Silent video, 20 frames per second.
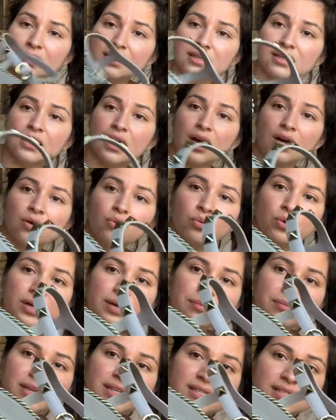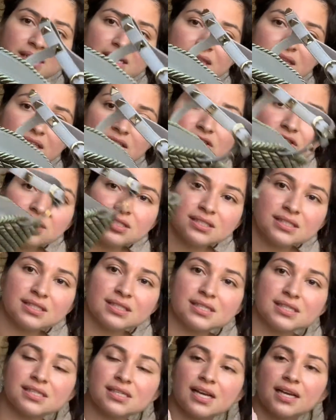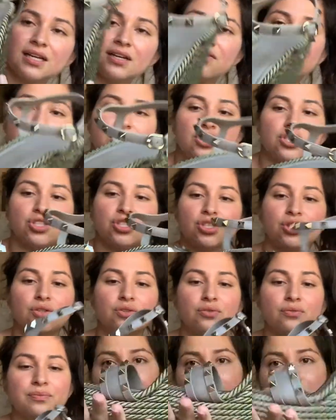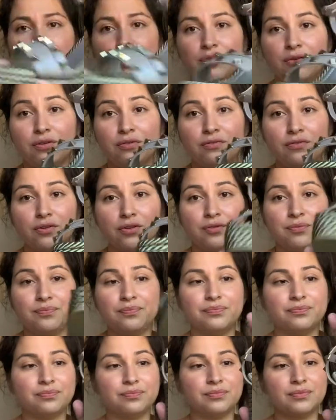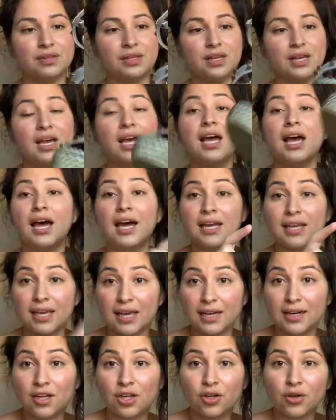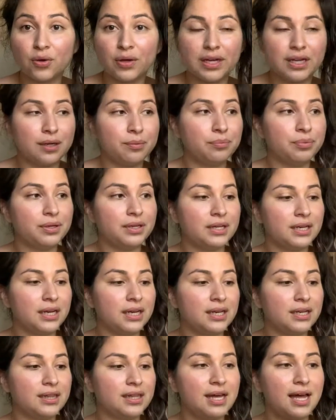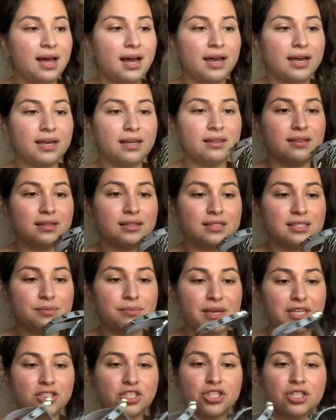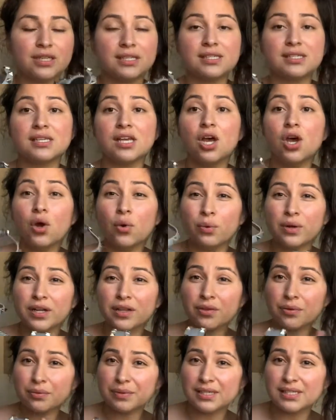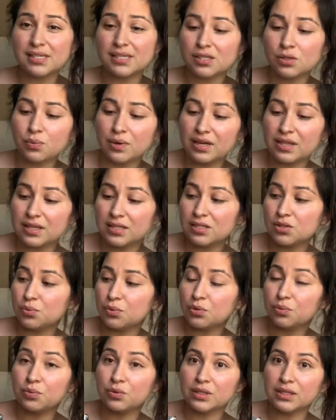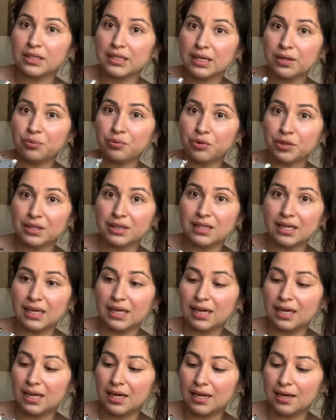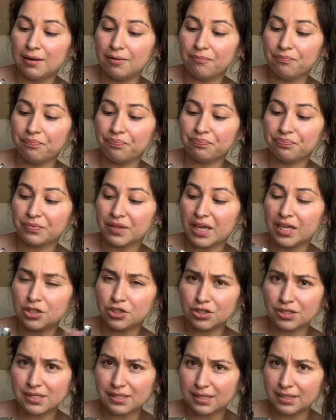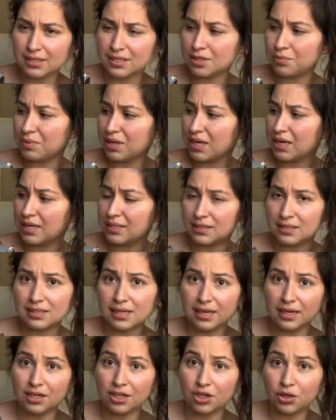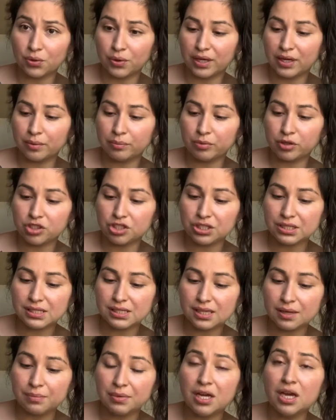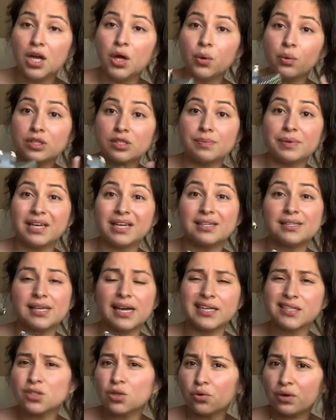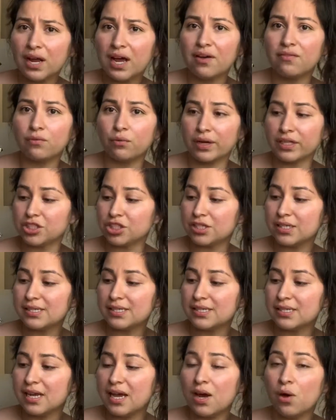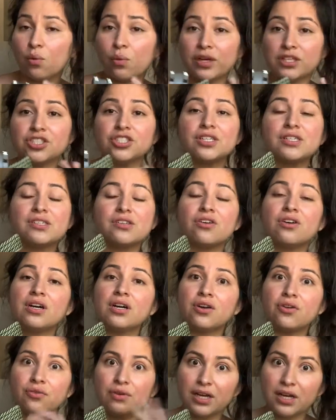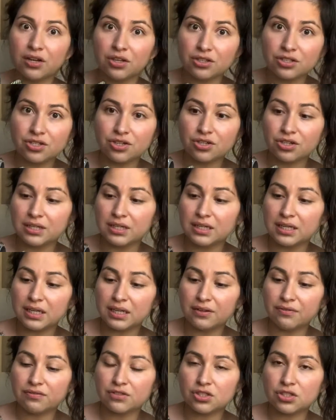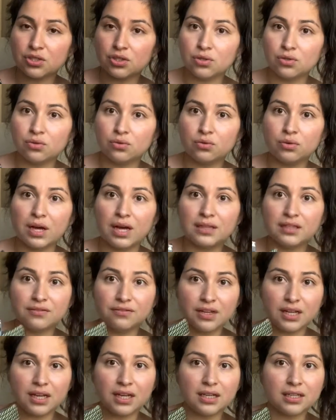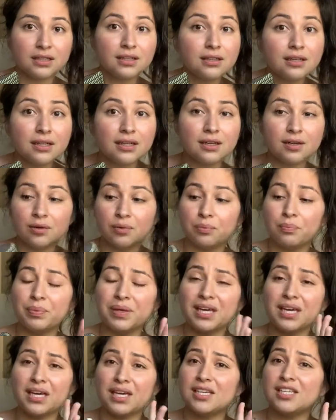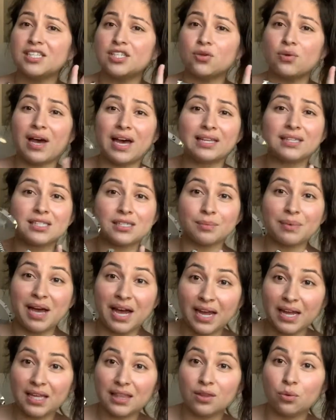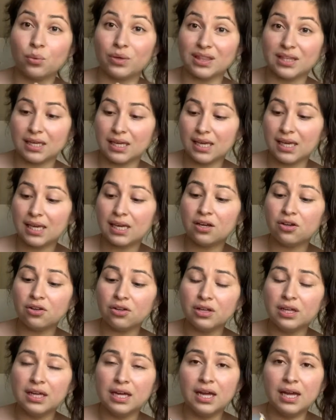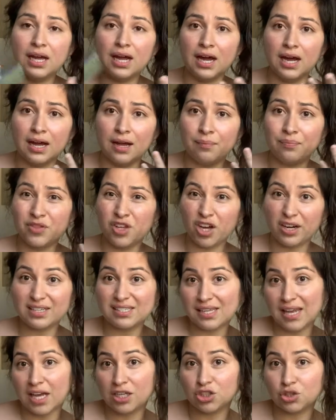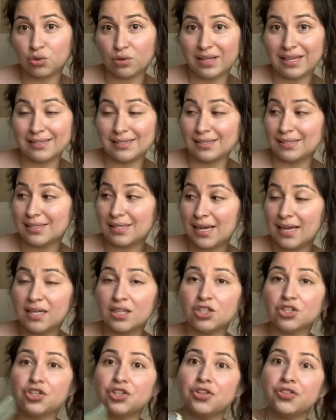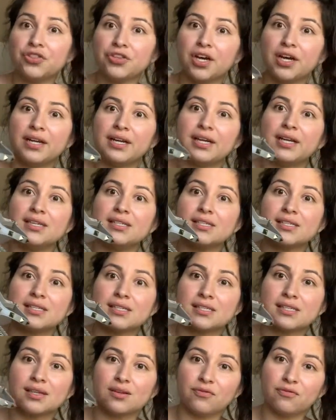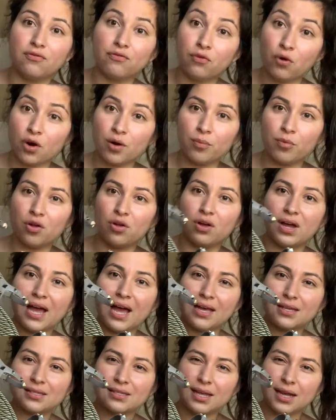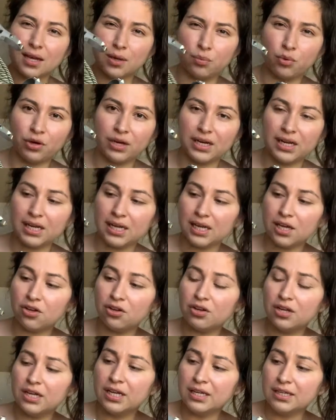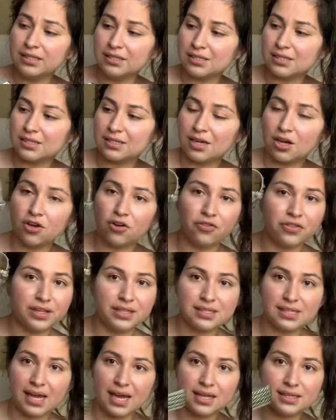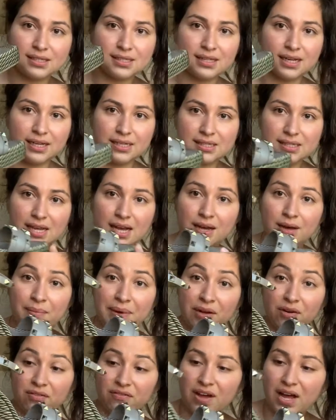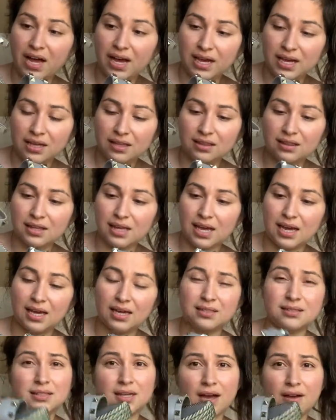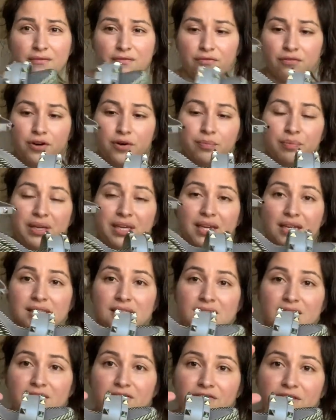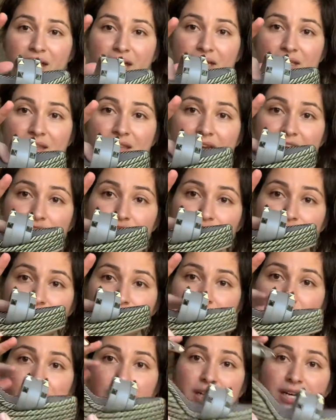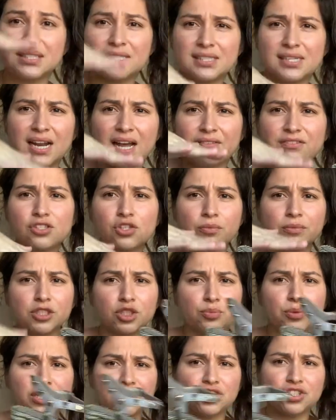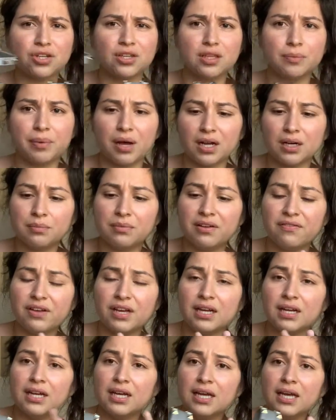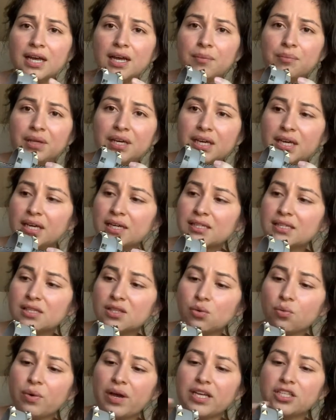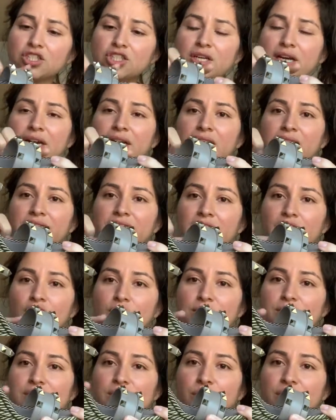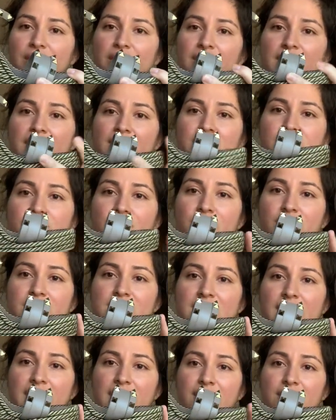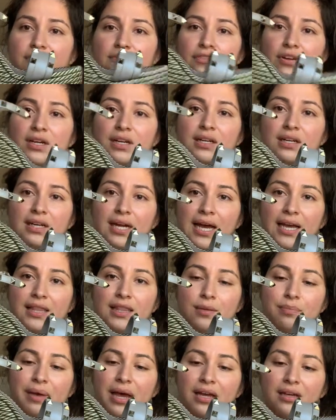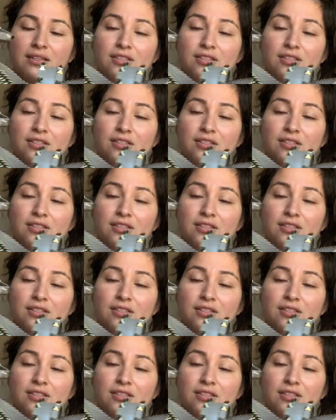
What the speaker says: Not one missing. That's just the design of the shoe. Beautiful. Again, I'll go ahead and put in the height and dimensions. One of the reasons why these were really interesting to me and I decided to go ahead and purchase them was because I don't have wedges. Wedges are a great alternative to elevating a look because you add some height with the heel. Not as casual as a sandal, not as formal as like a pointy heel. So this adds nice amount of height and comfort because of the fact that your foot doesn't have so much pressure on the bottom of it, because the wedge kind of helps with that. So there's height in the front and height in the back.